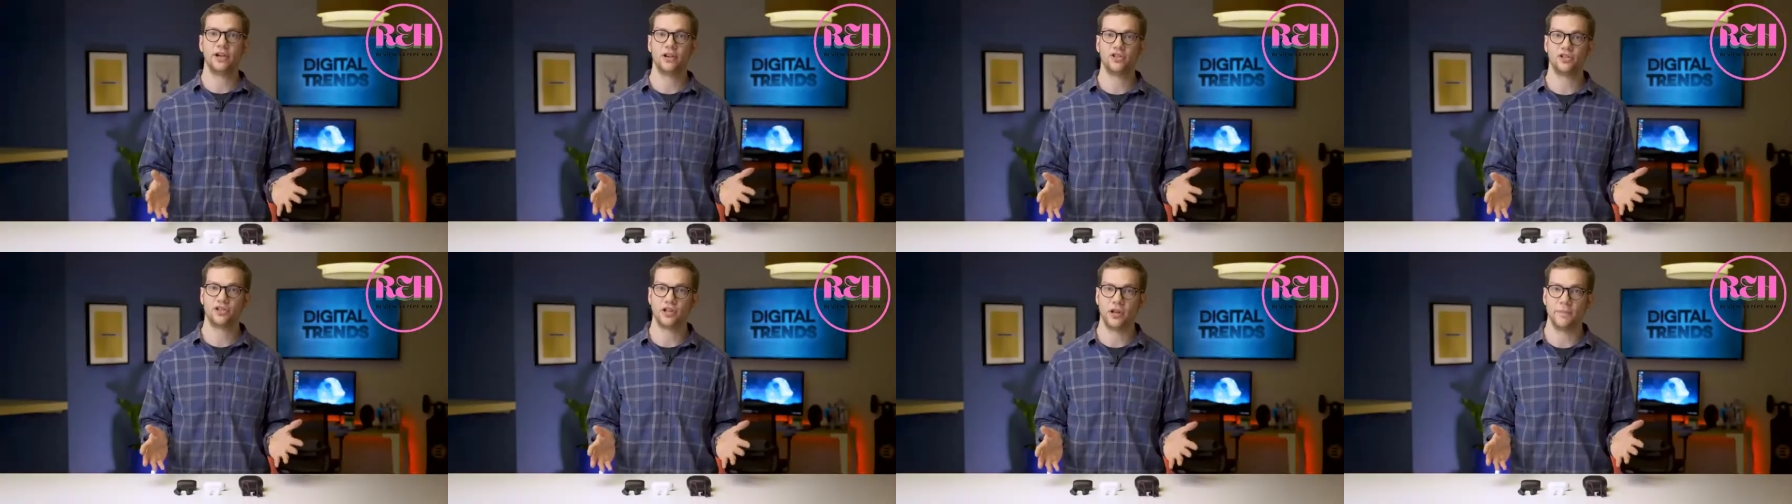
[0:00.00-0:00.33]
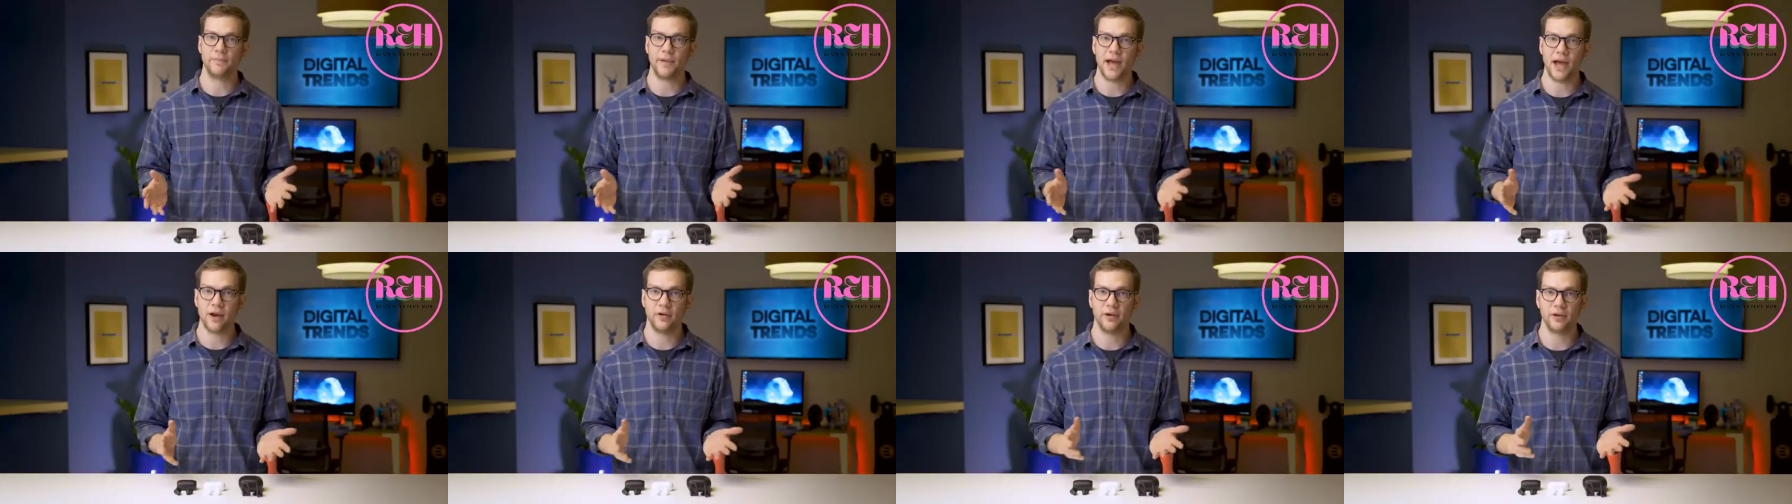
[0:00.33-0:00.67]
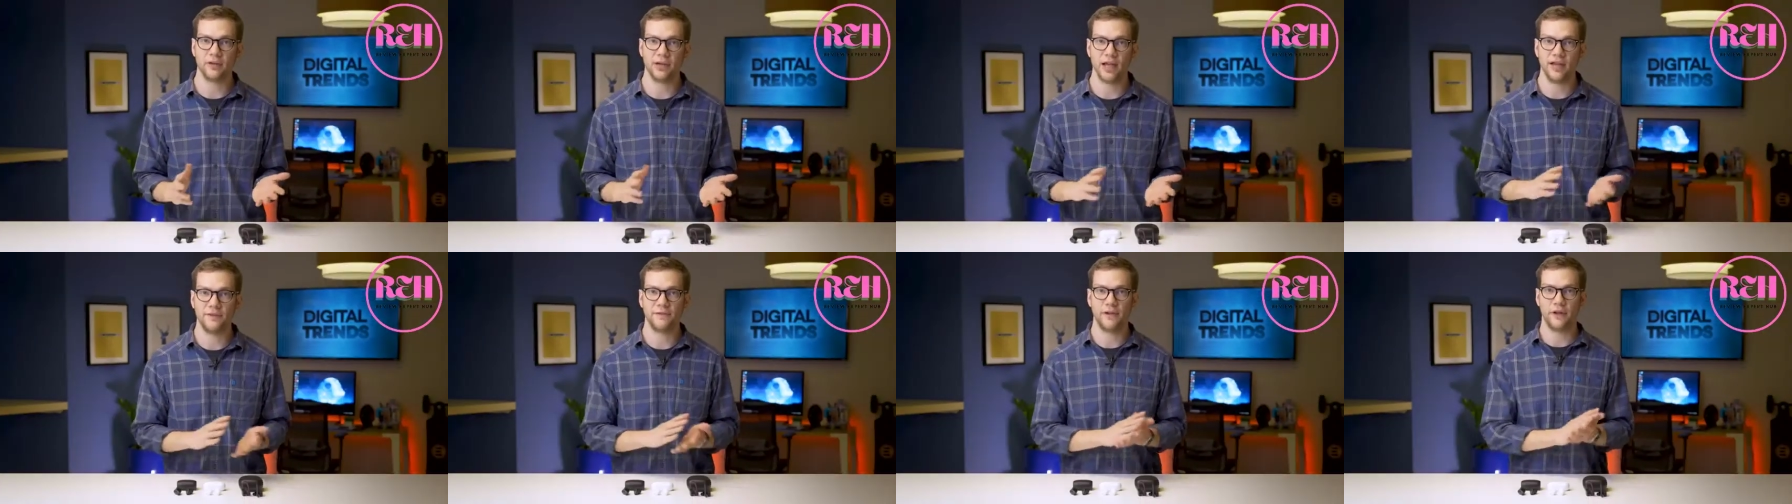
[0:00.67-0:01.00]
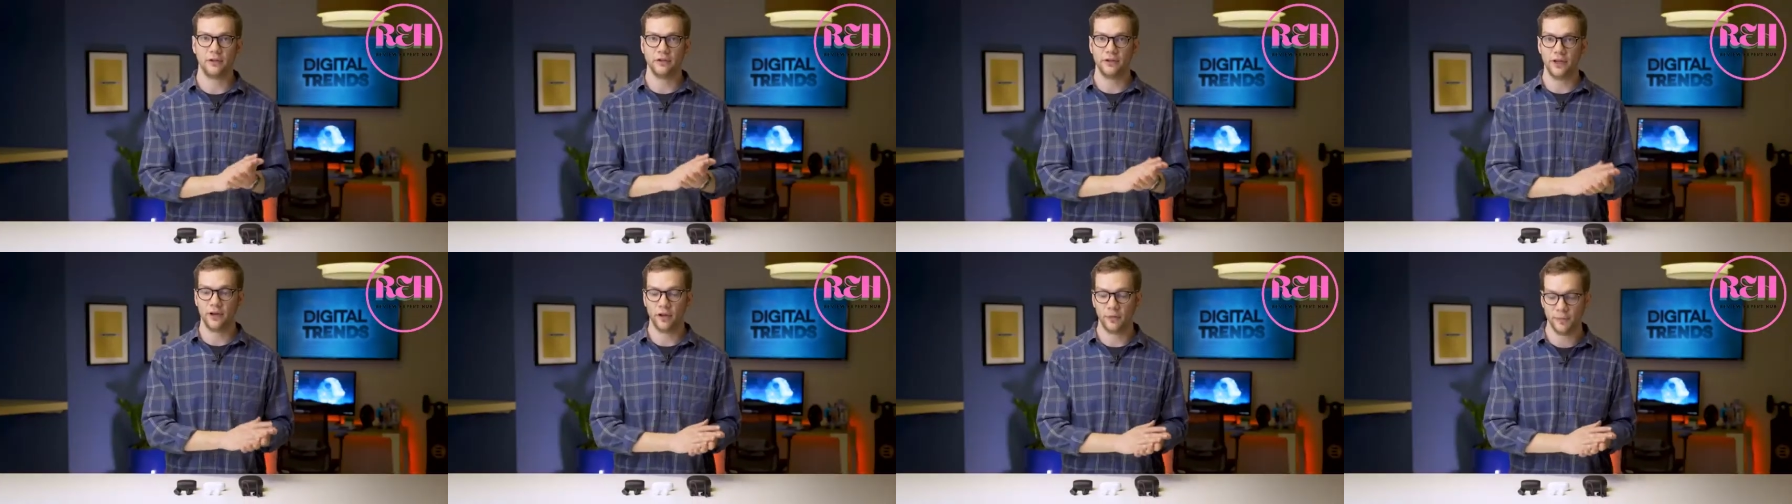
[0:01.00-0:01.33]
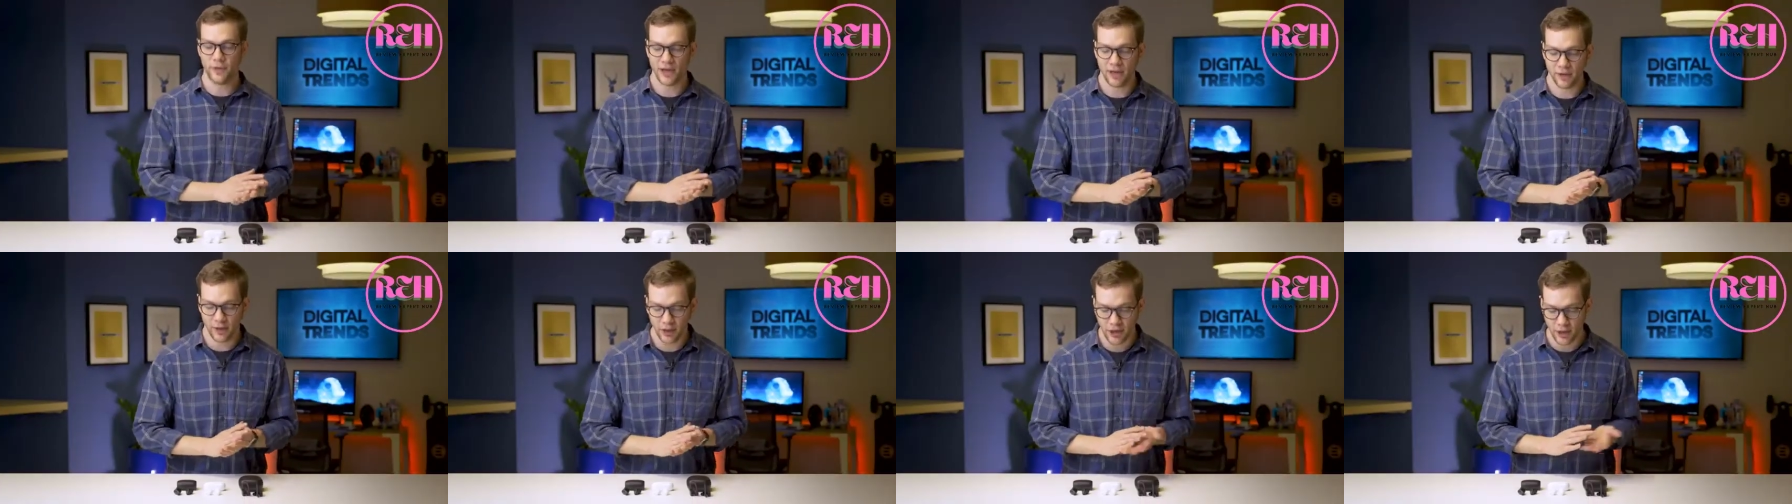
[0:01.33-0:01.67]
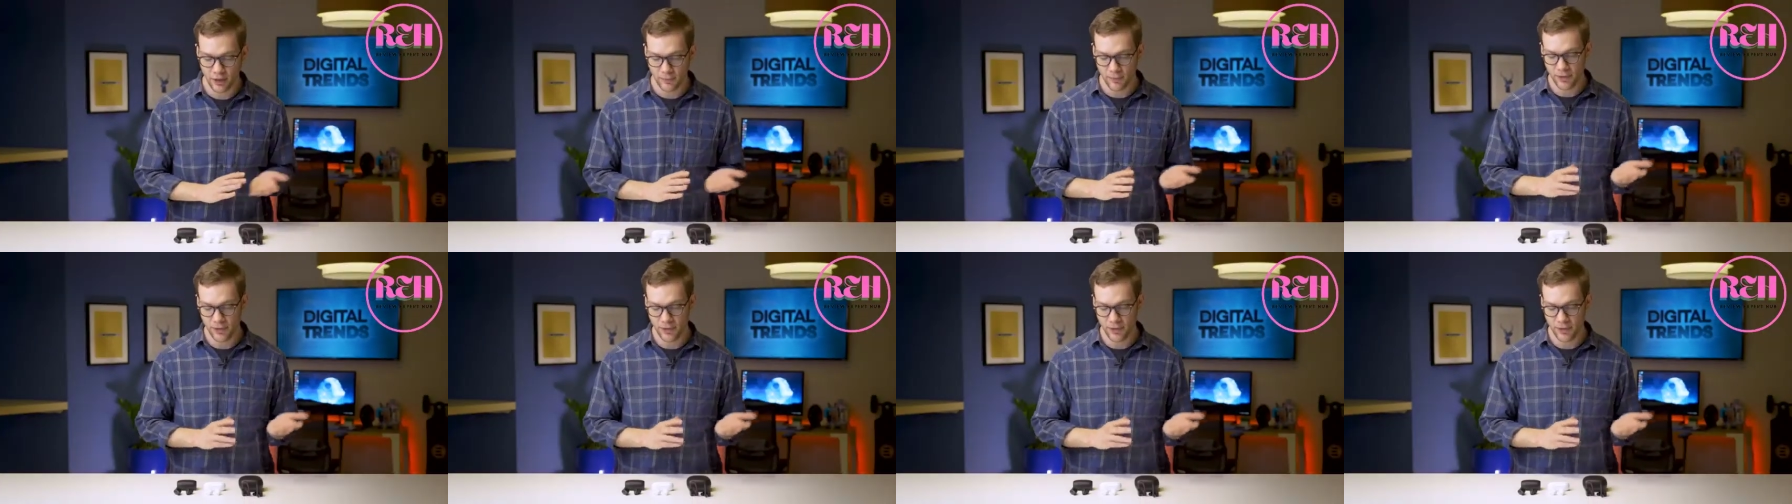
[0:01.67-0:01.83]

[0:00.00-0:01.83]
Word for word: touched on battery life a little bit,